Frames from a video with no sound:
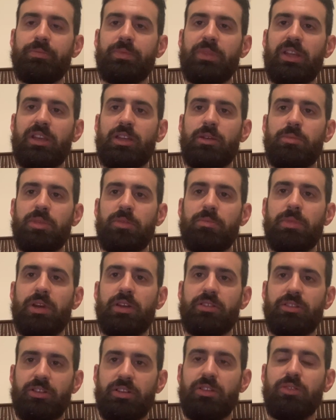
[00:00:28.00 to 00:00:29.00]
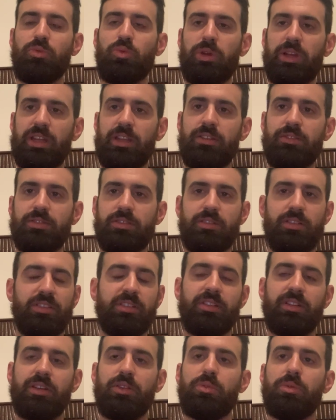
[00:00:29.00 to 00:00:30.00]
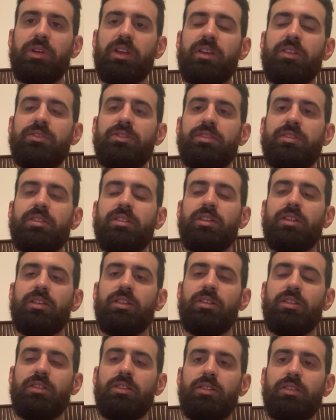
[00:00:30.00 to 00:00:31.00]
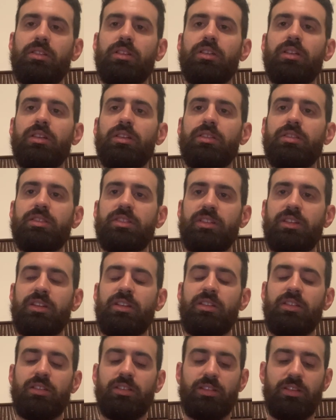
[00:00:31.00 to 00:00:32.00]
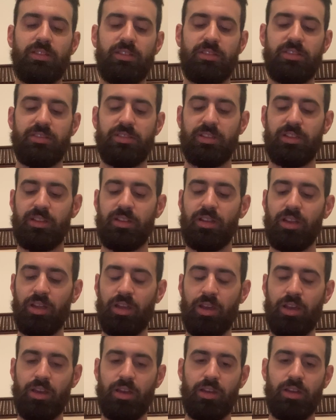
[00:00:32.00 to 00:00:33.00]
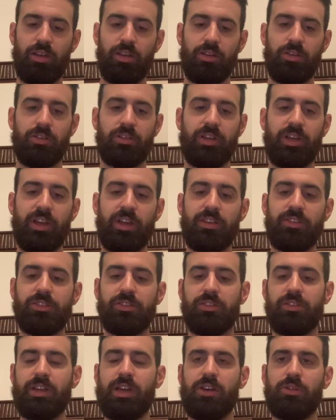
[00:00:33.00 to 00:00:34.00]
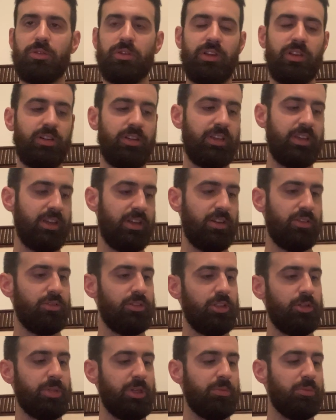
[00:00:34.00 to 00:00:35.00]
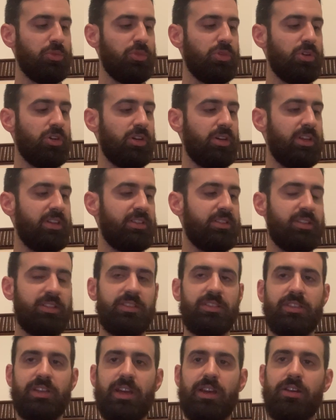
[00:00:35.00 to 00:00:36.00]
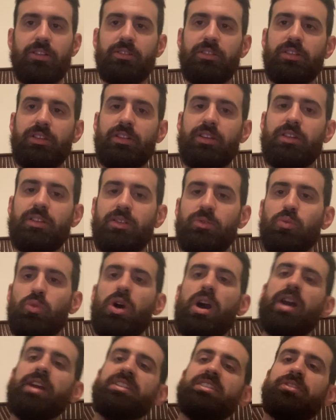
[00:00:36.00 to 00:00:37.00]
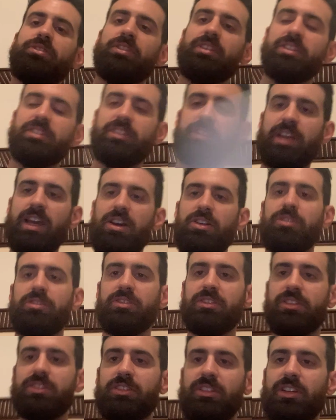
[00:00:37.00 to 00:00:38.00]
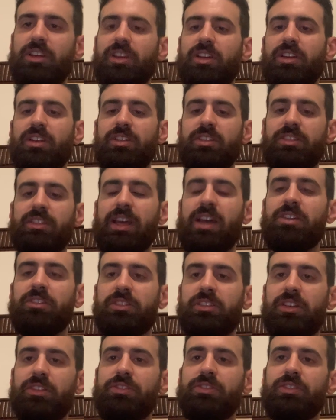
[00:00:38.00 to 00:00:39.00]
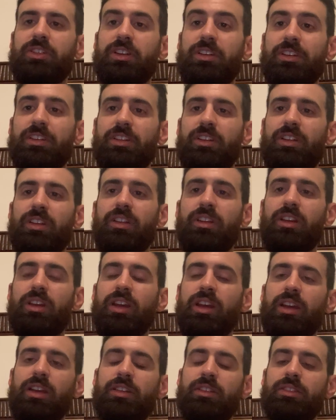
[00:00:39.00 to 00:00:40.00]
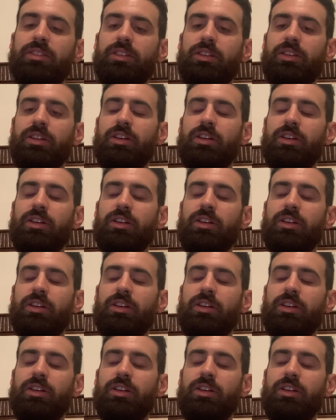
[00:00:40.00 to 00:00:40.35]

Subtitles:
It can be measured in waves, just like waves in the sea. Okay, so now we're gonna get a little bit more into sound and why different sounds sound different, and